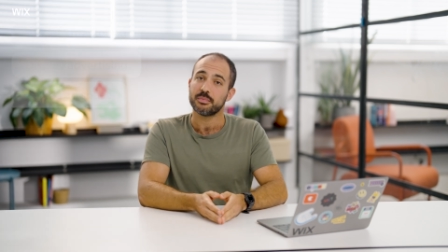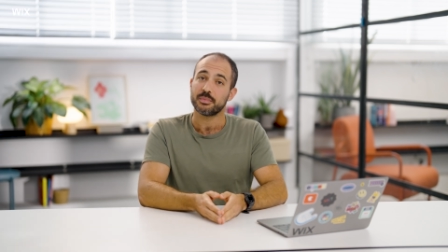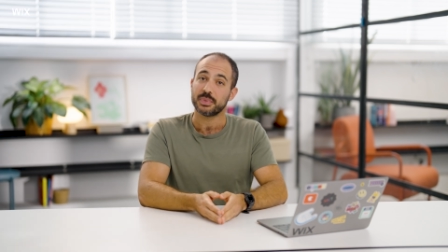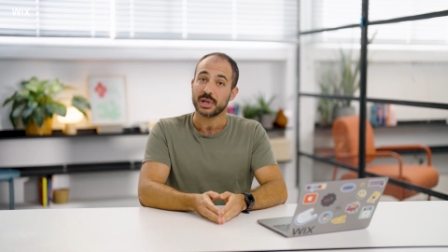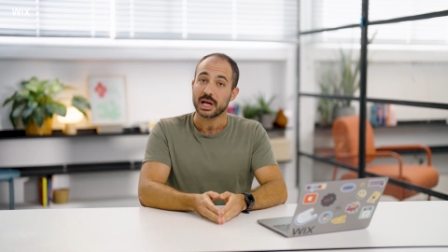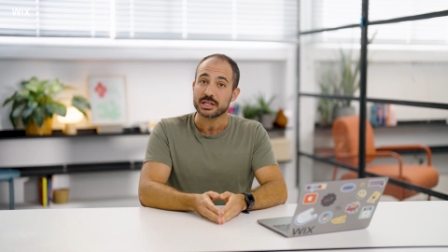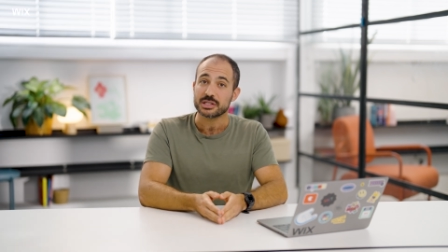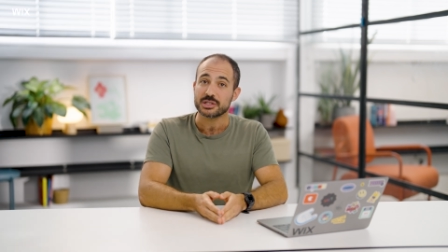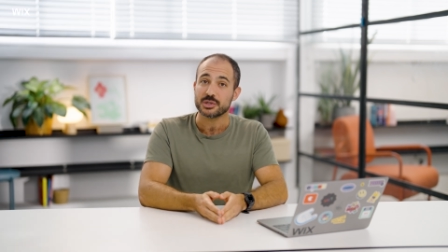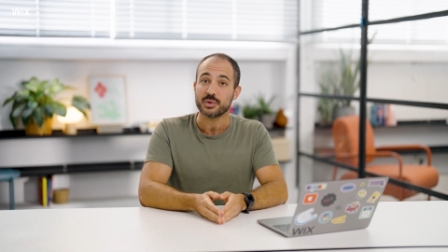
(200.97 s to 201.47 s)

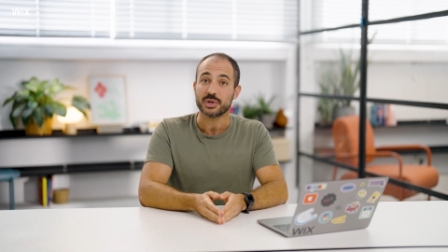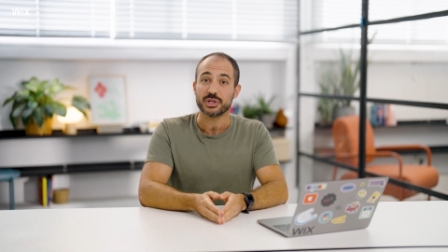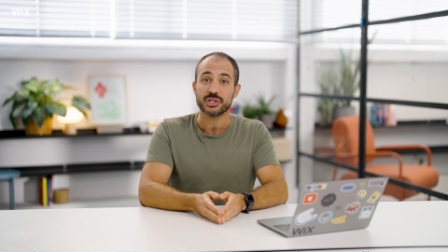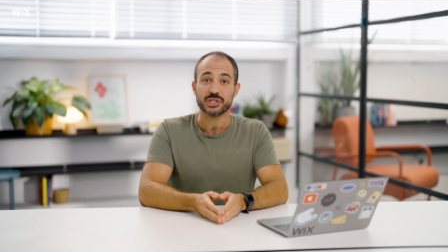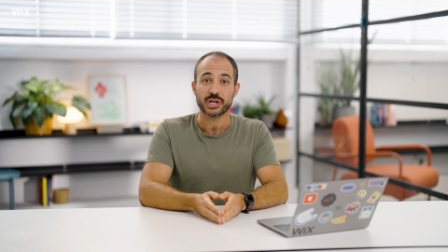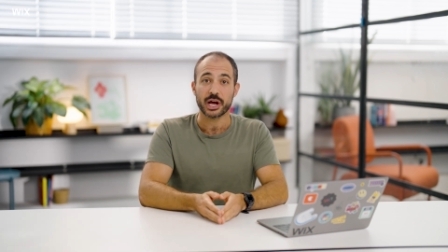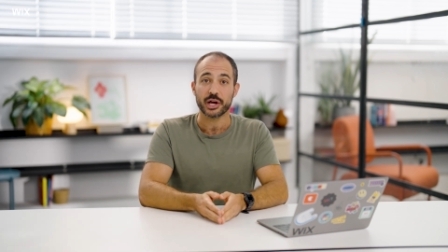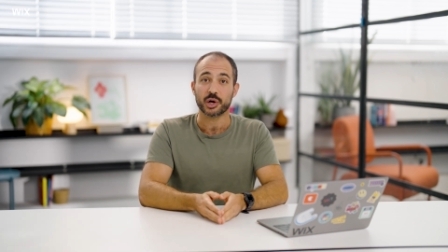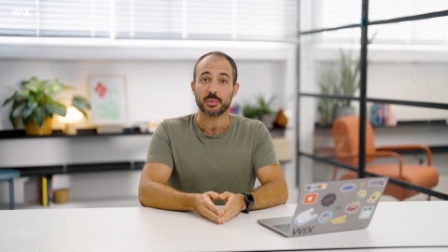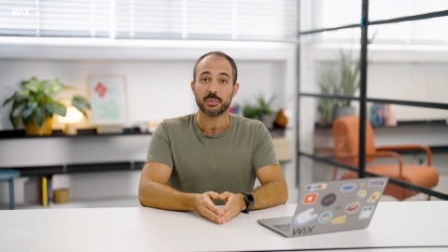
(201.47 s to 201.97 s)
Plus, you can
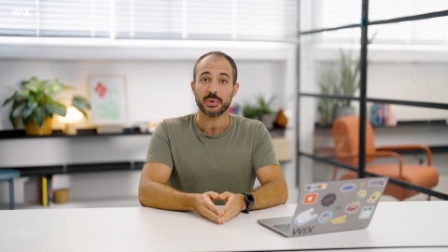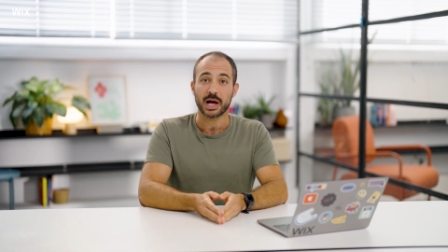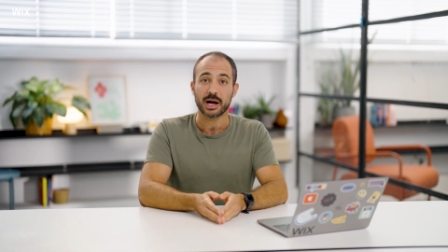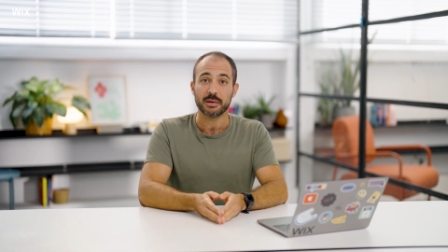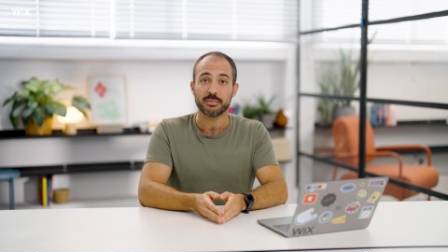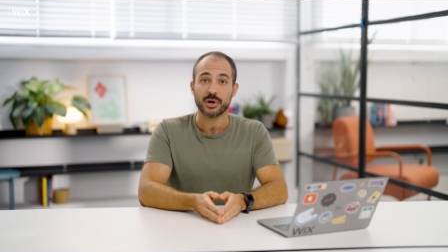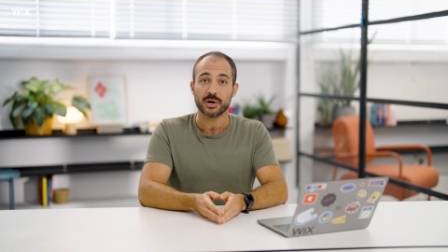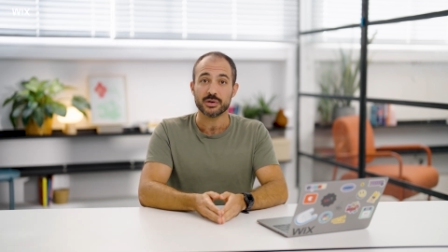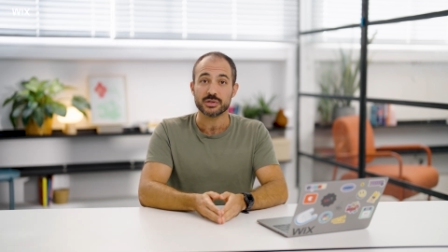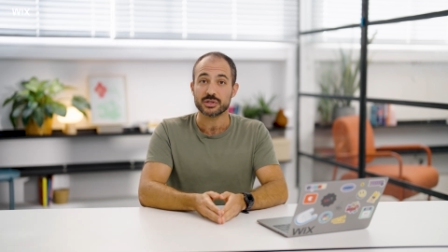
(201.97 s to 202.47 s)
share your
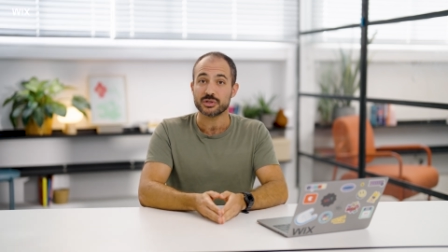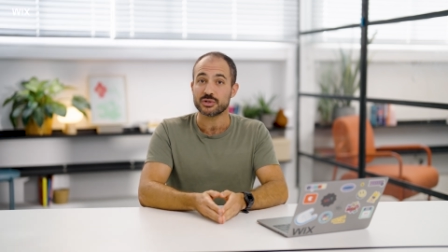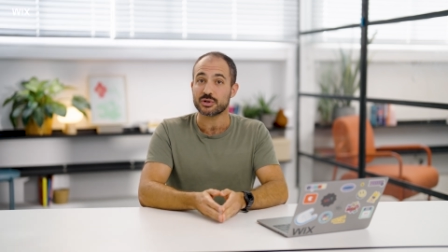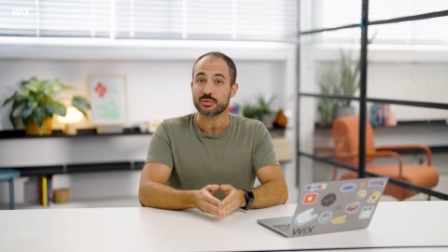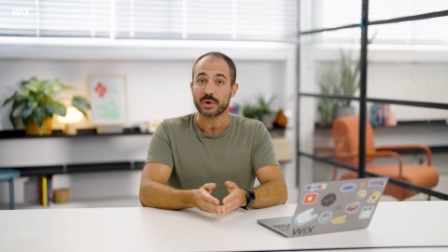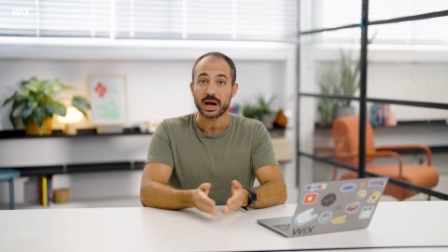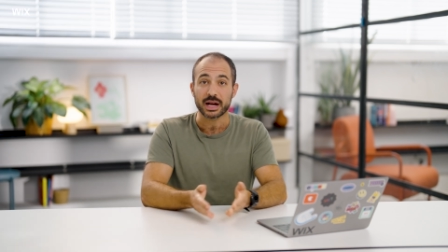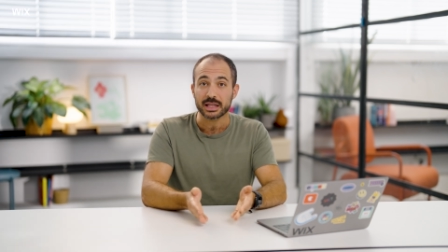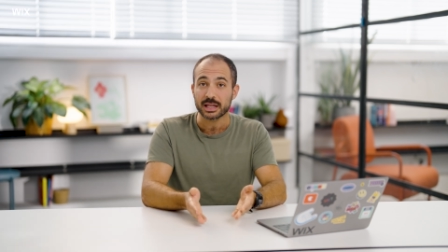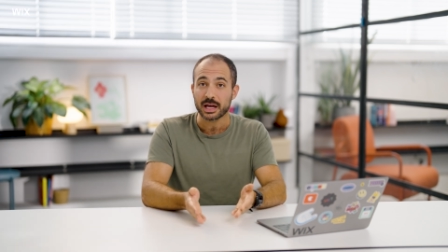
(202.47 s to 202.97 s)
blog posts
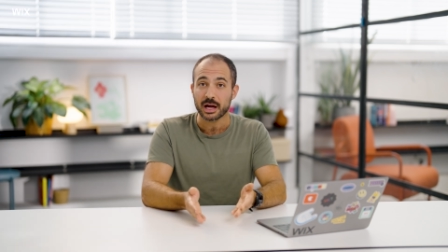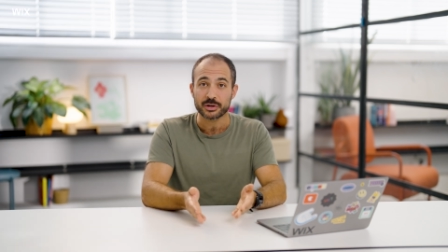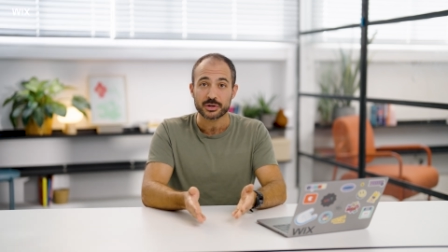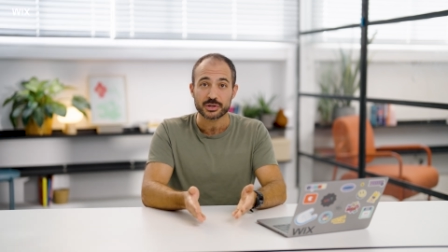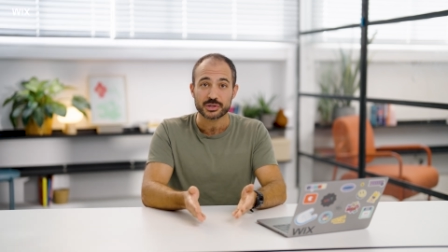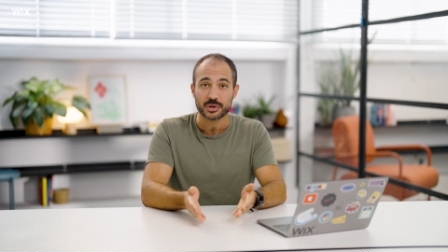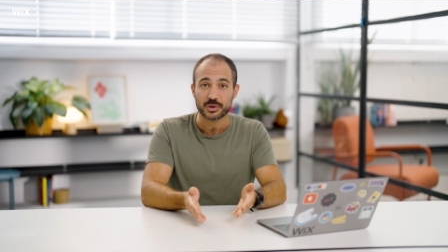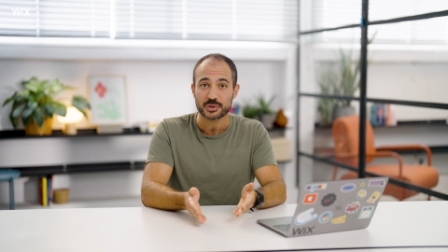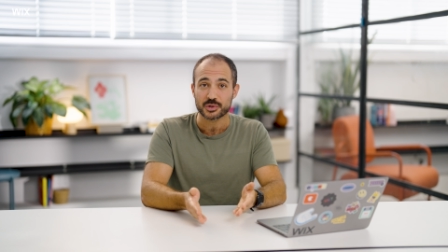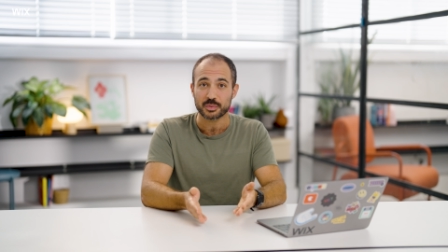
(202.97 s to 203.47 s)
directly on your
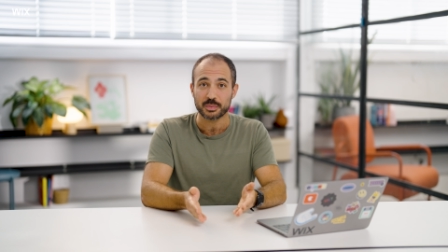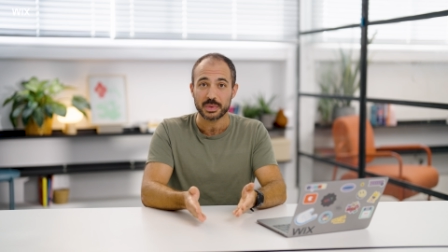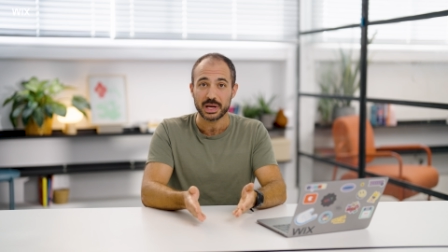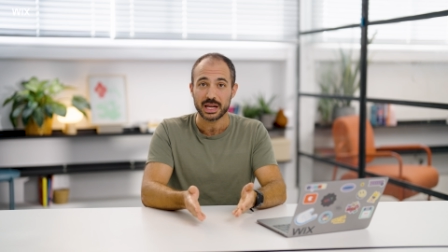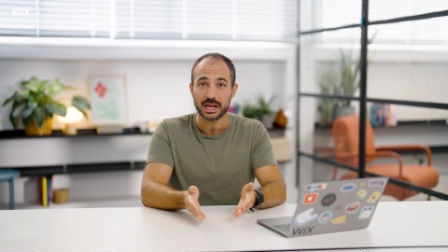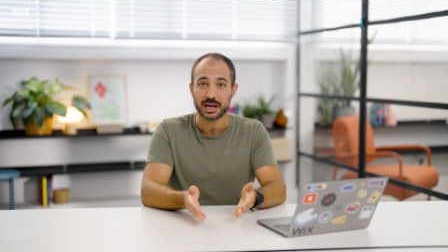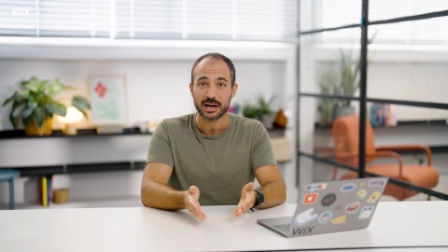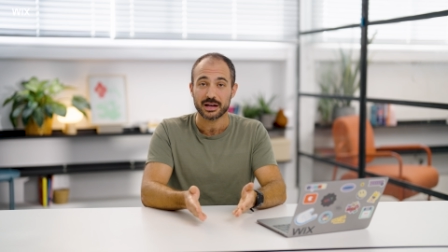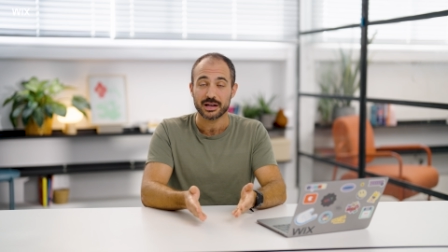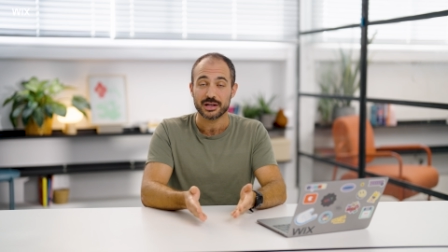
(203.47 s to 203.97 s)
social
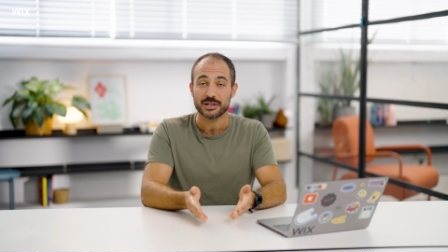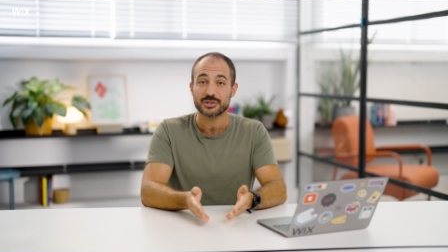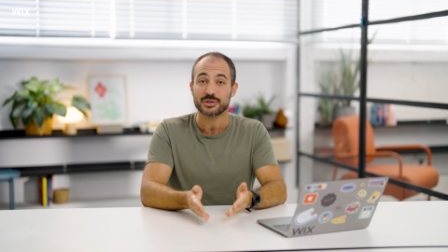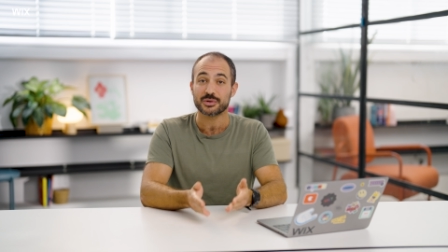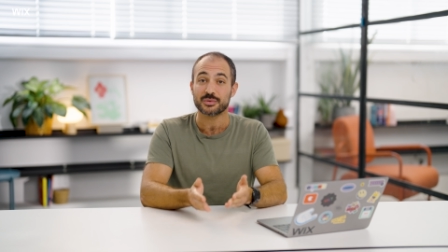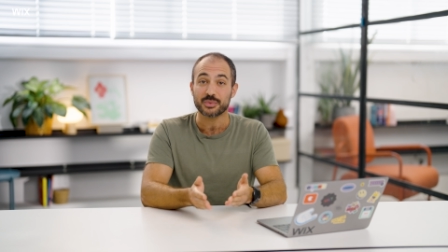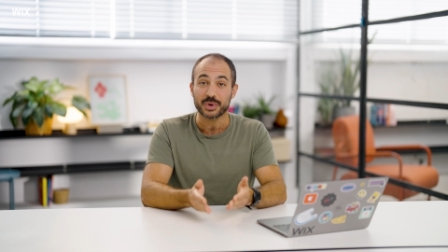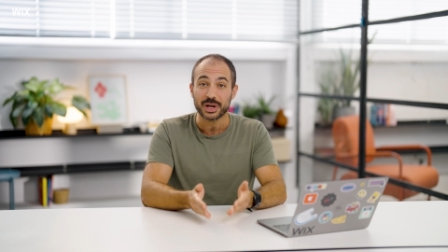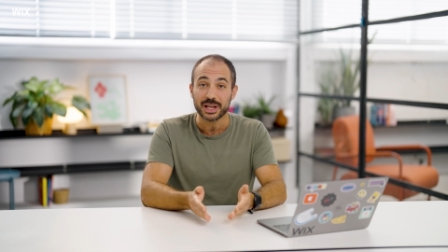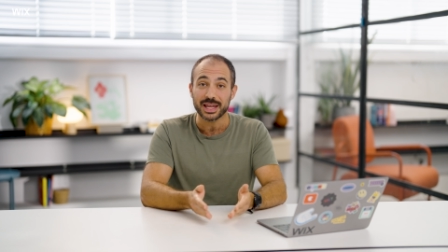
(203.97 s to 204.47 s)
media
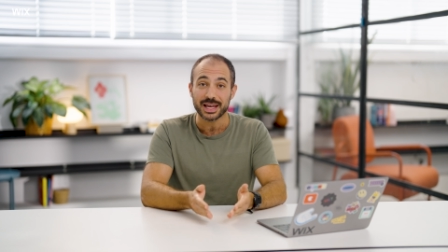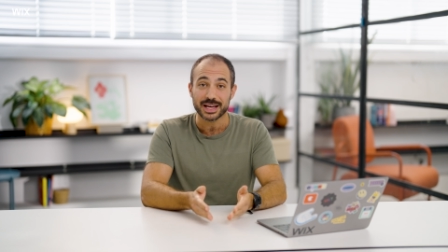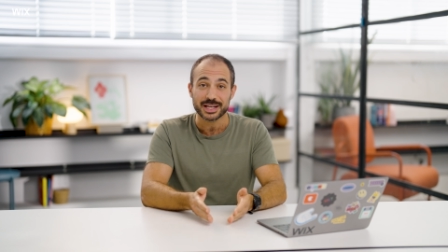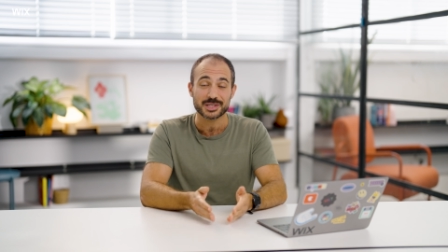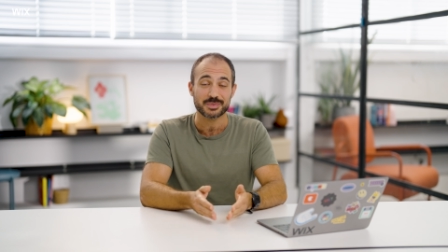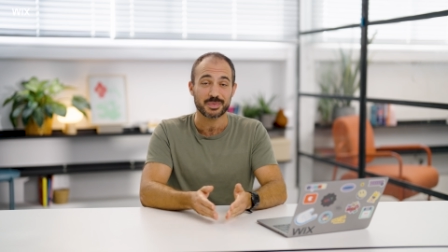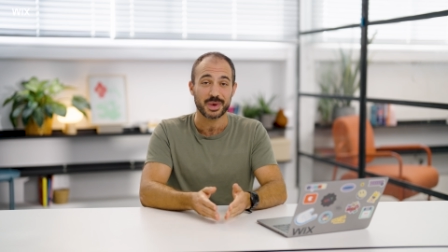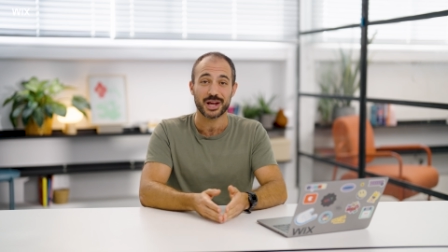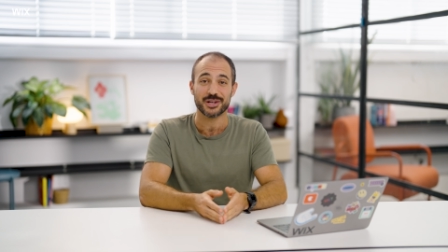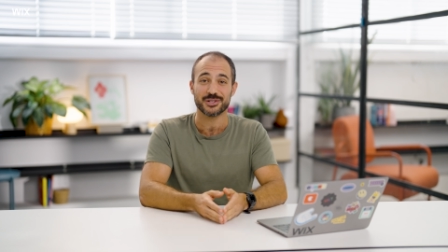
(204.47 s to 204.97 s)
to really
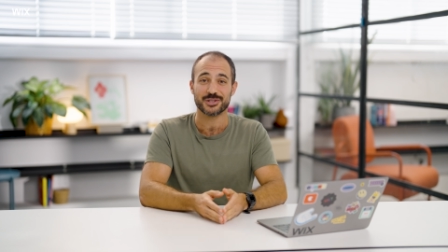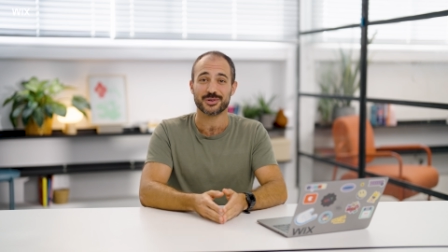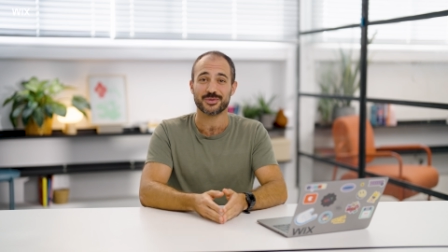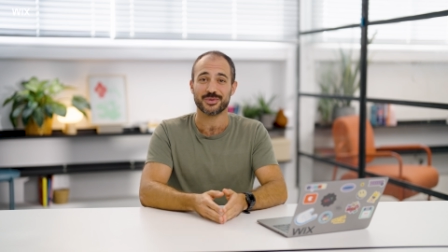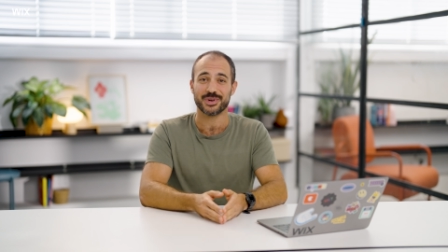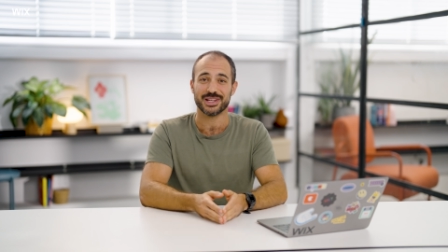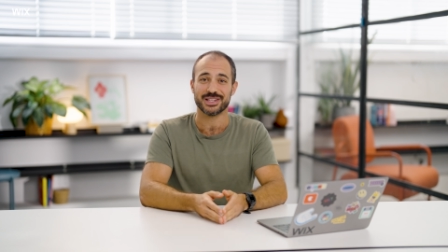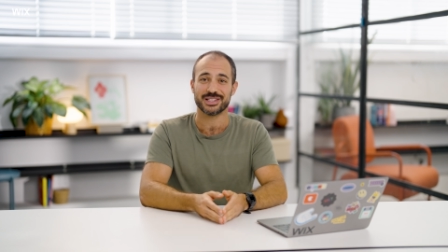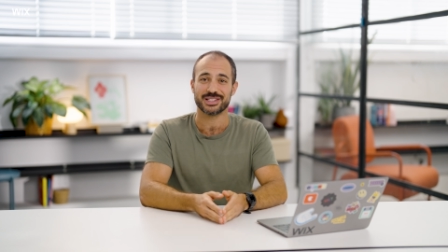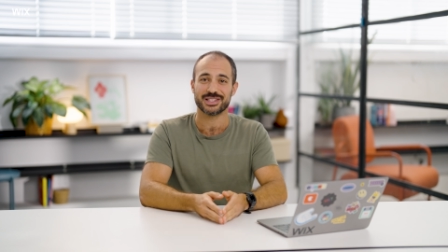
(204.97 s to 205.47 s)
expand your
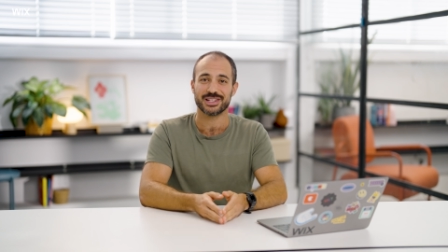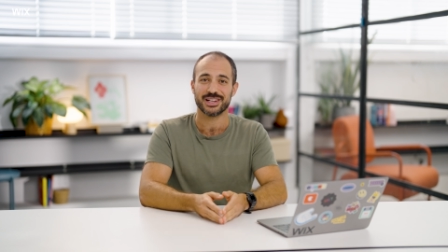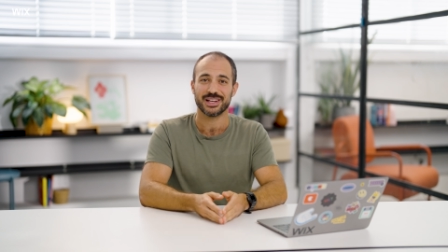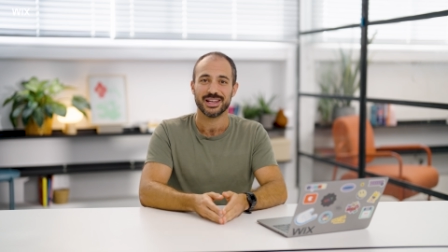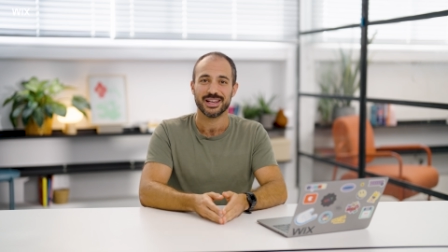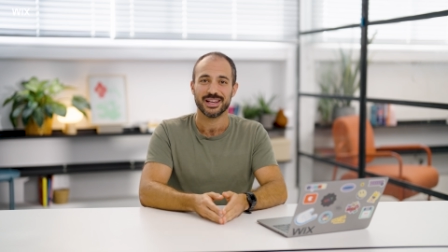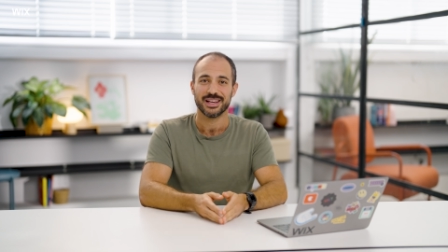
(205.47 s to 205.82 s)
reach.